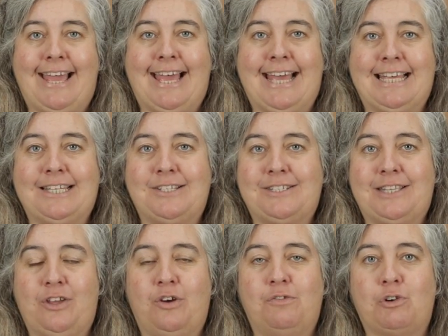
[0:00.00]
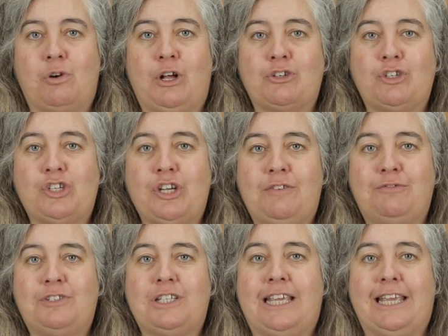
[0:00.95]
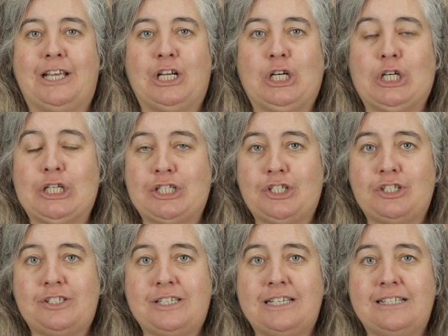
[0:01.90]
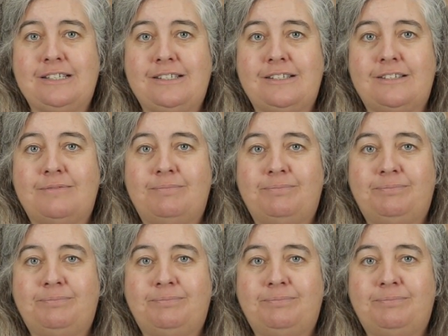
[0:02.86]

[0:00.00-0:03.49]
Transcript: as the overall shift in consciousness